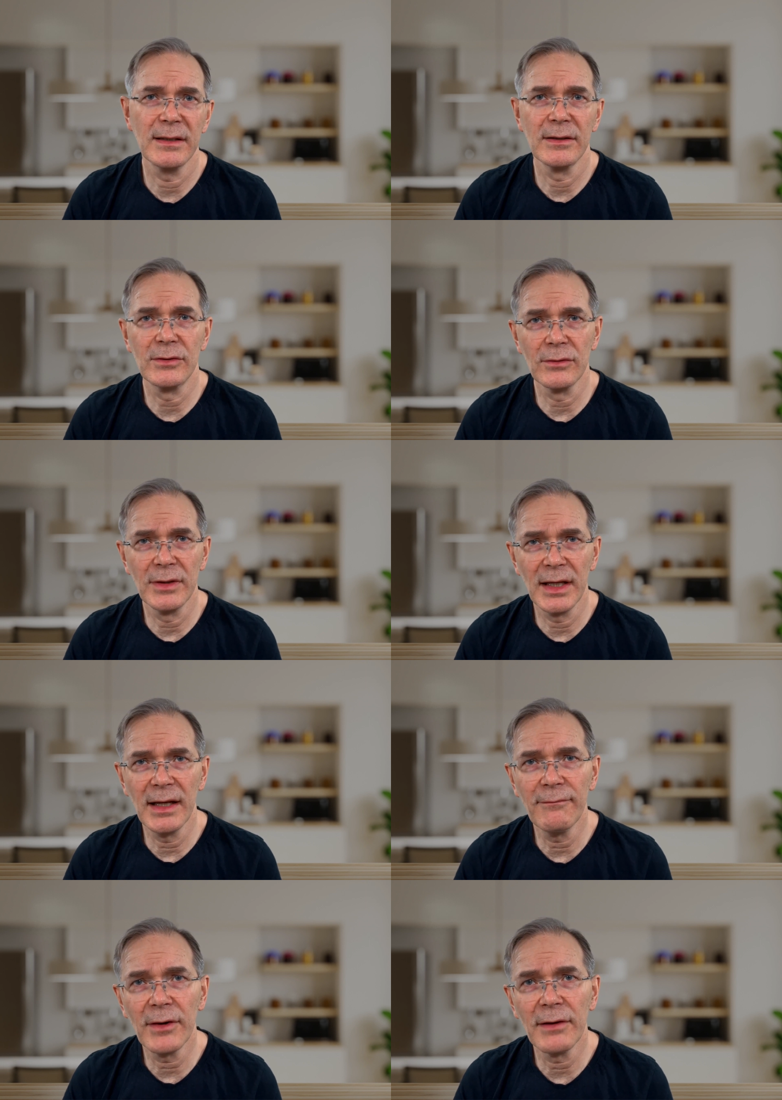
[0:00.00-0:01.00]
to
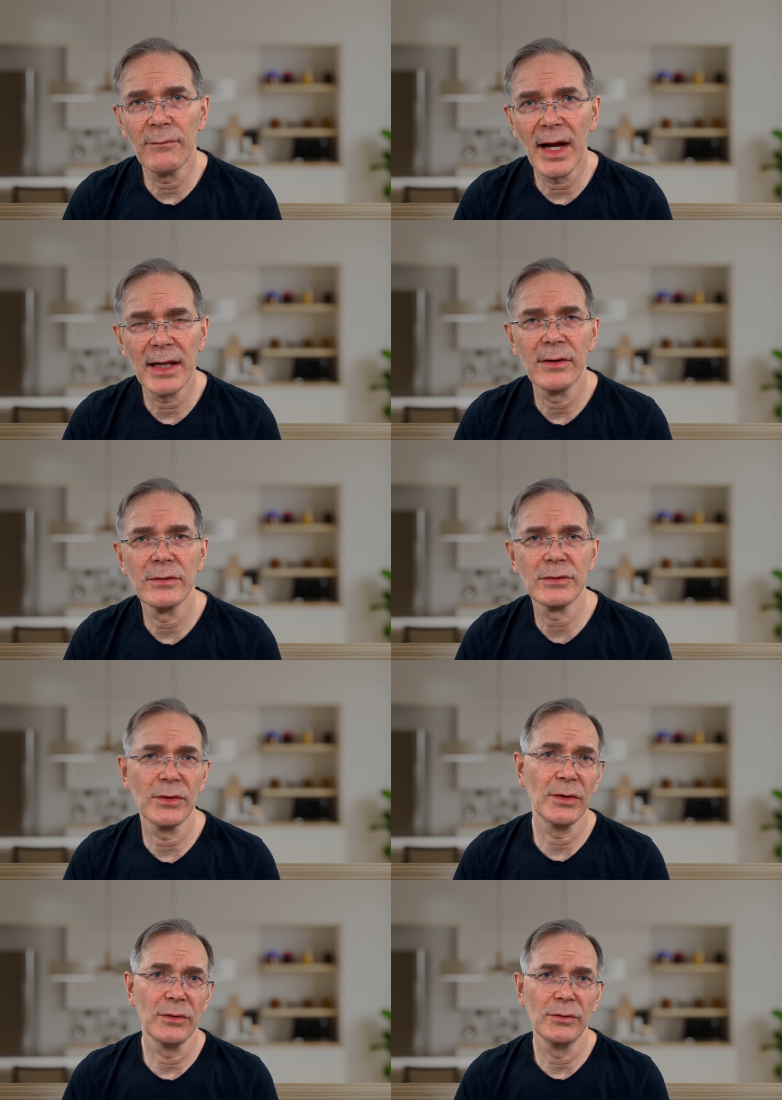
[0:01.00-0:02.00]
delivering value to
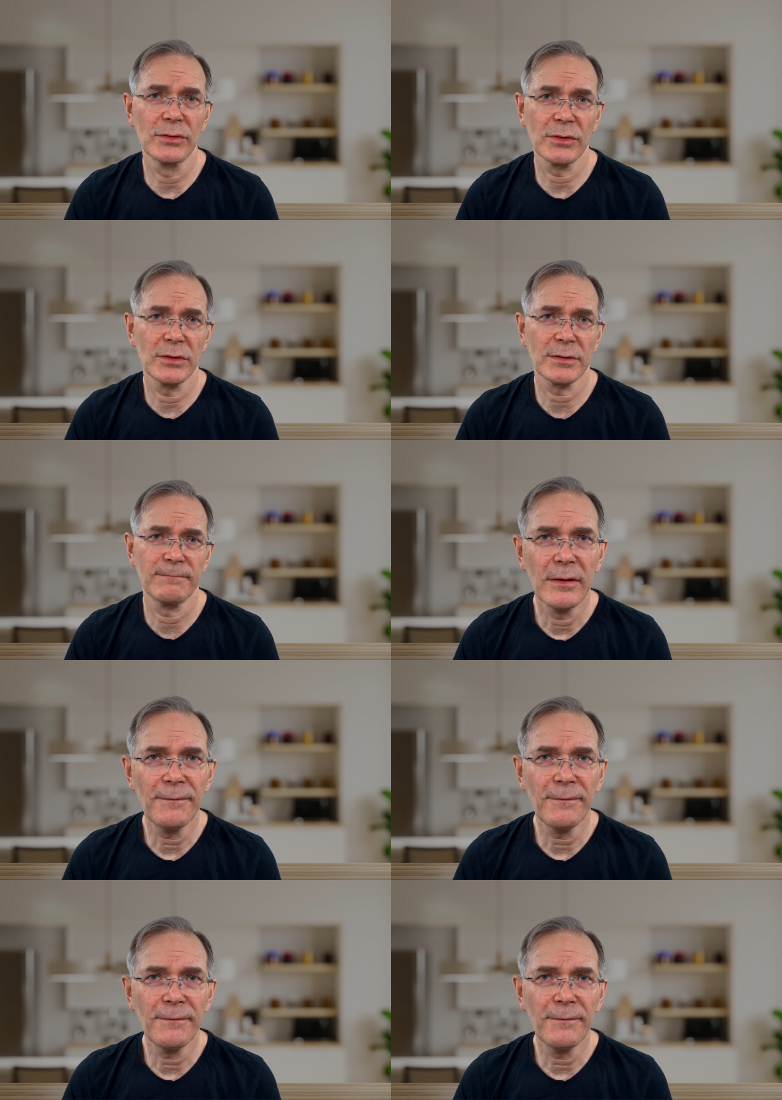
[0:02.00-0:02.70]
your users.